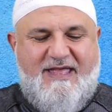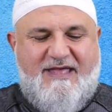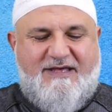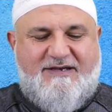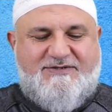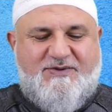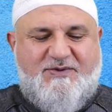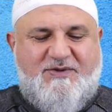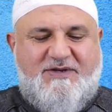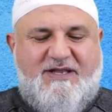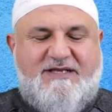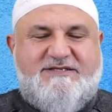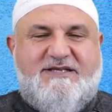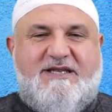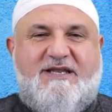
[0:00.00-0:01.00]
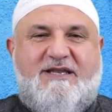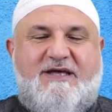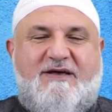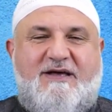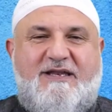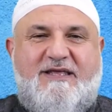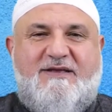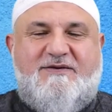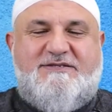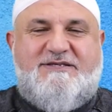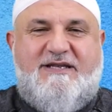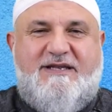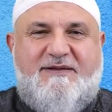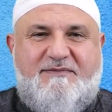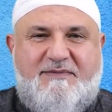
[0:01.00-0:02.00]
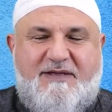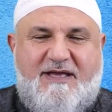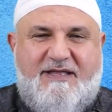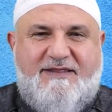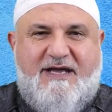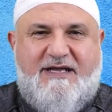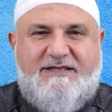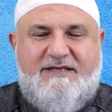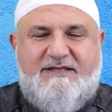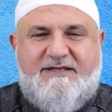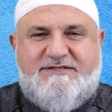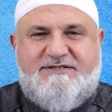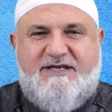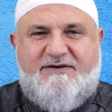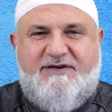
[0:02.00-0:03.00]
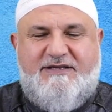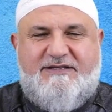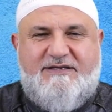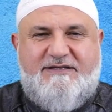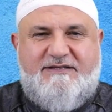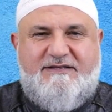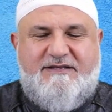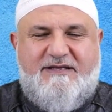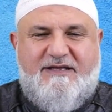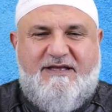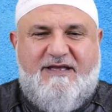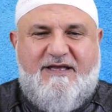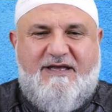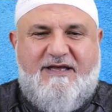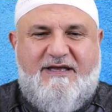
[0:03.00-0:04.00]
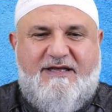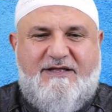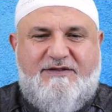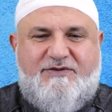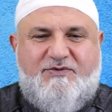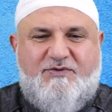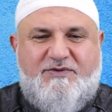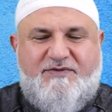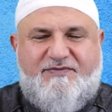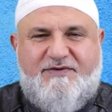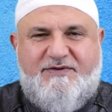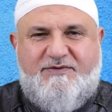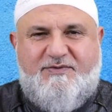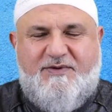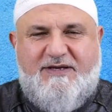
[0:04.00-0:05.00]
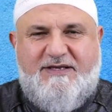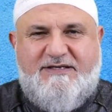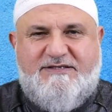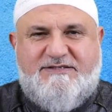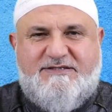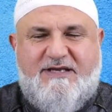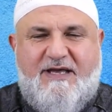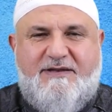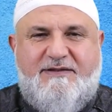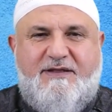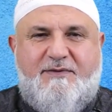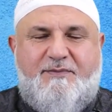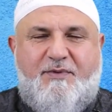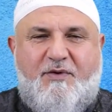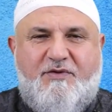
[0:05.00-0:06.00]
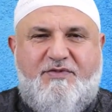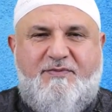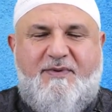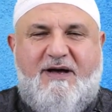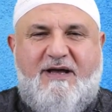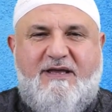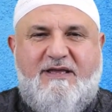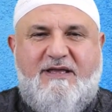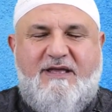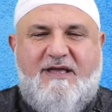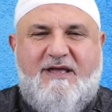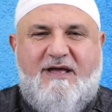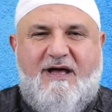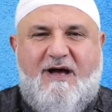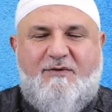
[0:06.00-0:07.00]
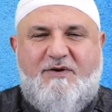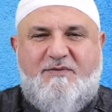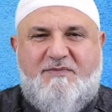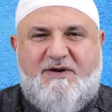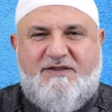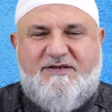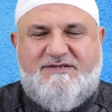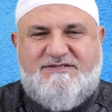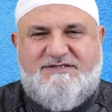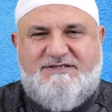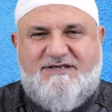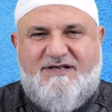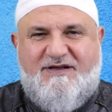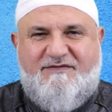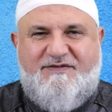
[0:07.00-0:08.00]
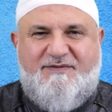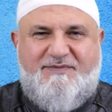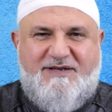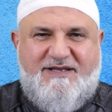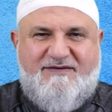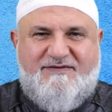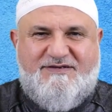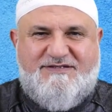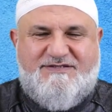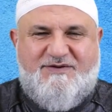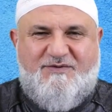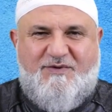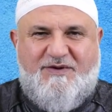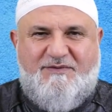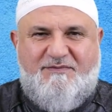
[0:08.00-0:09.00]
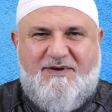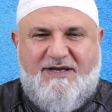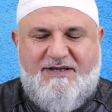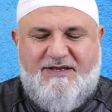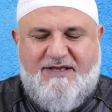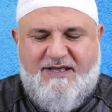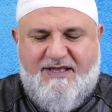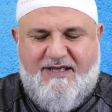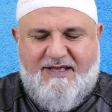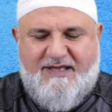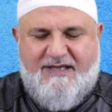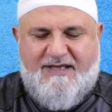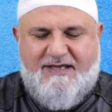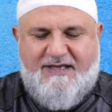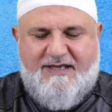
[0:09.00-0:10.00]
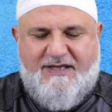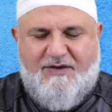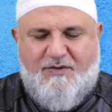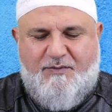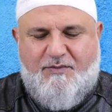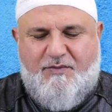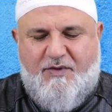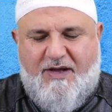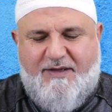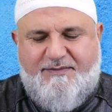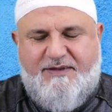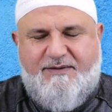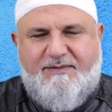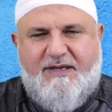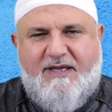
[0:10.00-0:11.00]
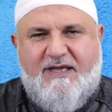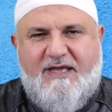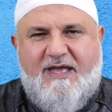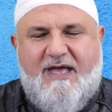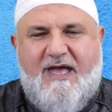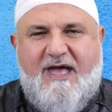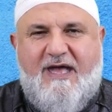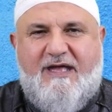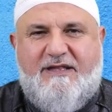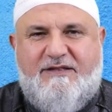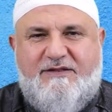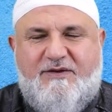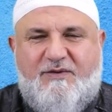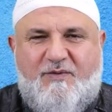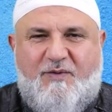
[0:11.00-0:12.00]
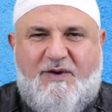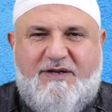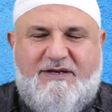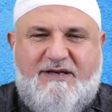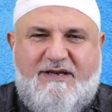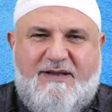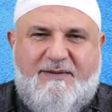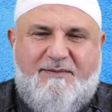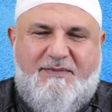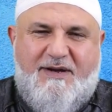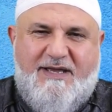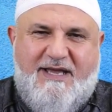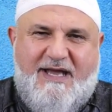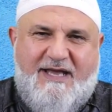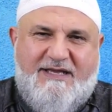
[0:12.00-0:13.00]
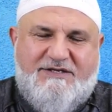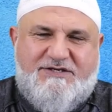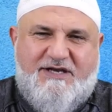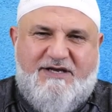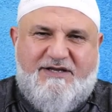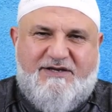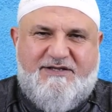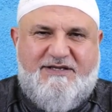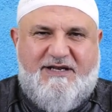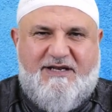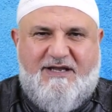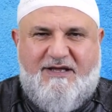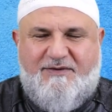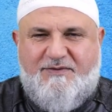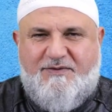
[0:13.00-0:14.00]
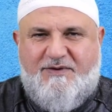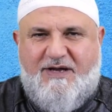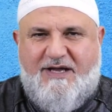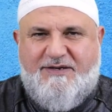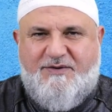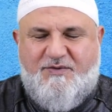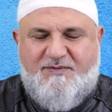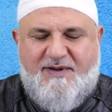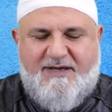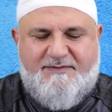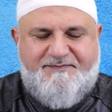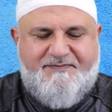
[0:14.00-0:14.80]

Rasulullah sallallahu alayhi wasallam and the hadith is narrated uh, in two different ways and they're both by our mothers of the believers, one by uh, Umm Habiba and one by Aisha radiallahu anhuma.